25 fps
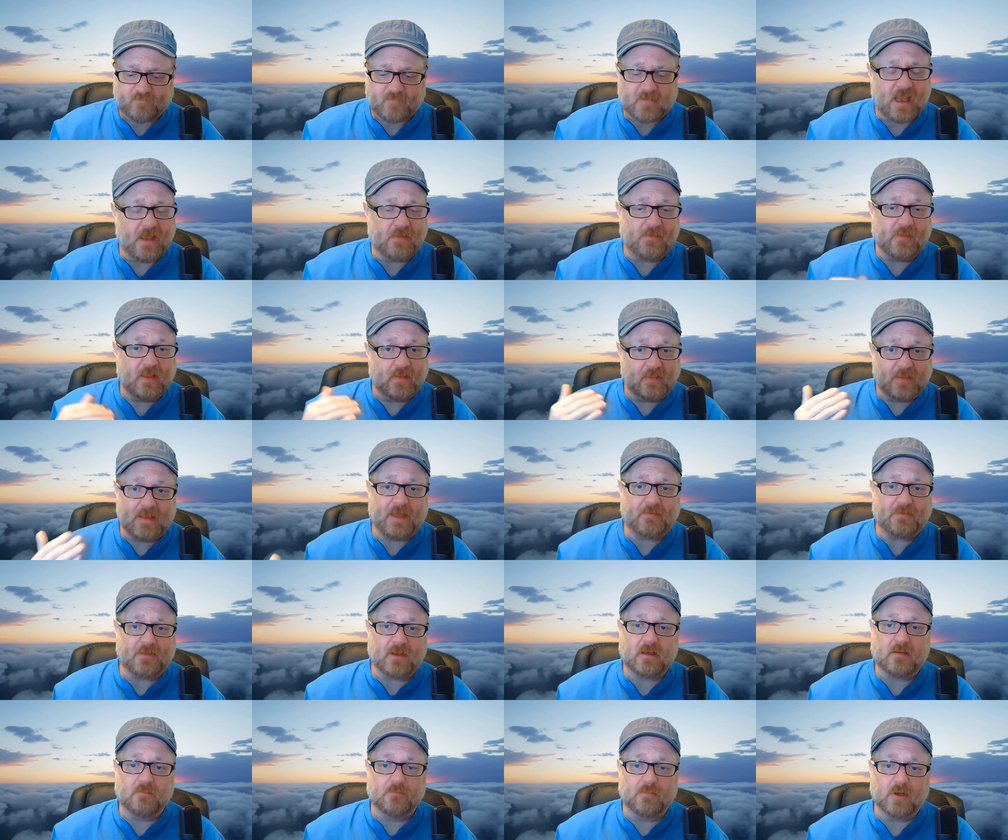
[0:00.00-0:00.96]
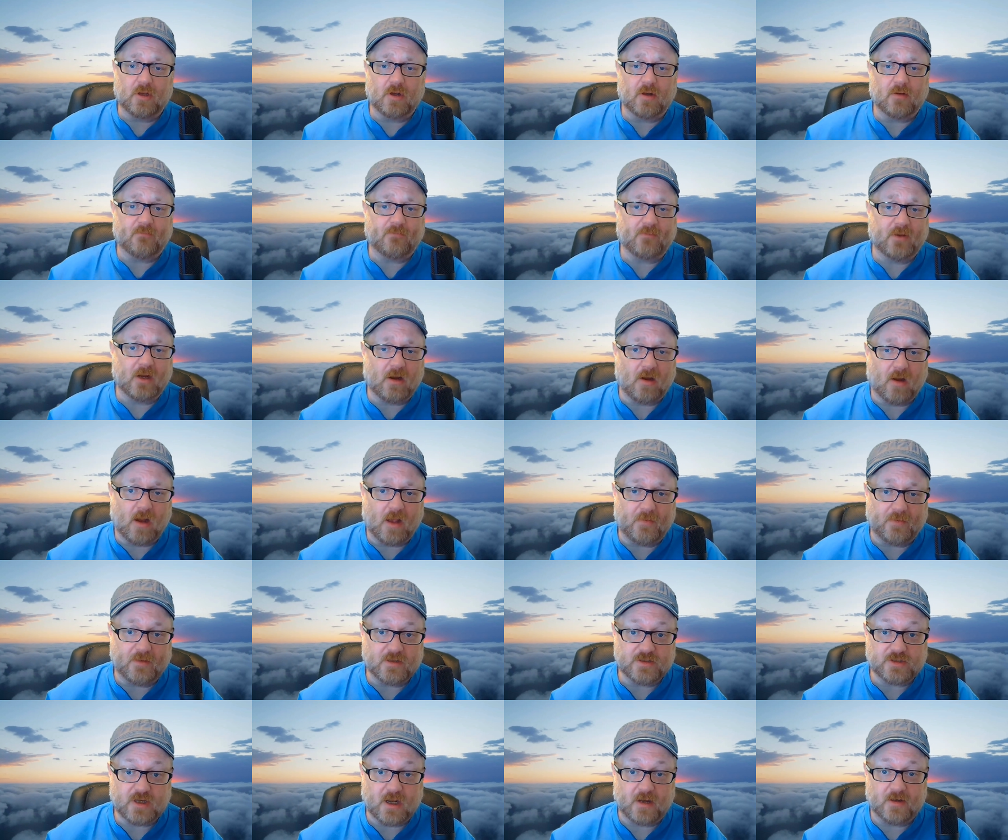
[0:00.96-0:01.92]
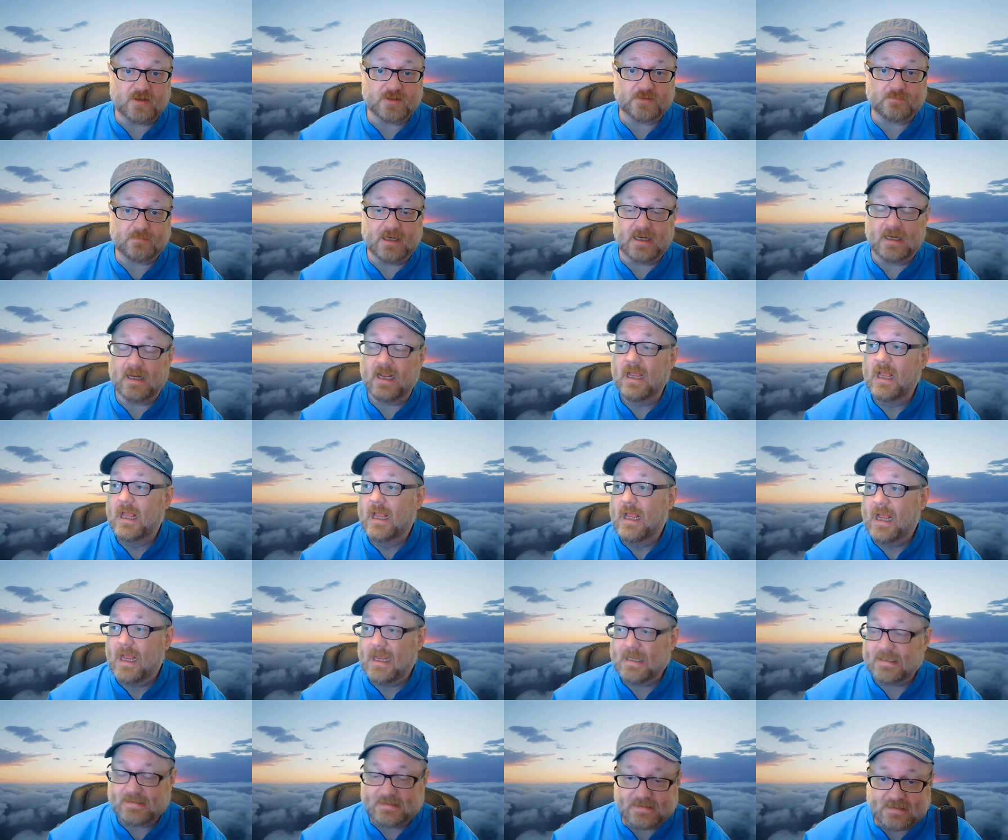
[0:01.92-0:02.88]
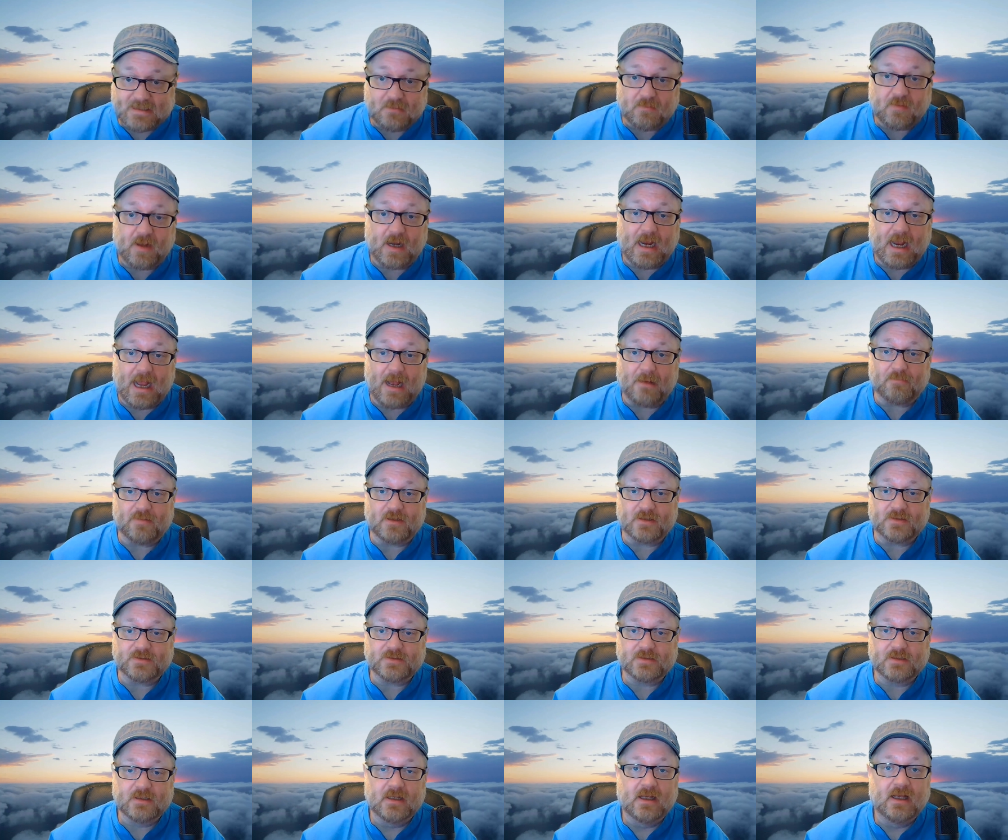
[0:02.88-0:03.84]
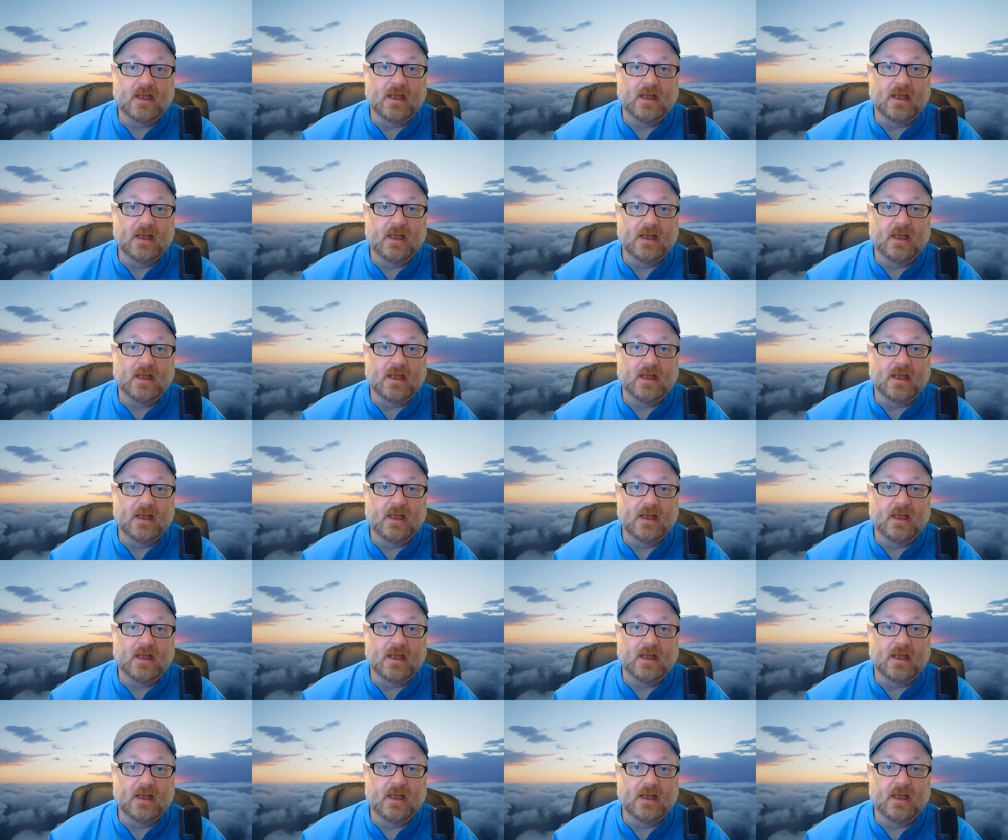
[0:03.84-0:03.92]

and then let the computer figure out the shutter speed and see what happens.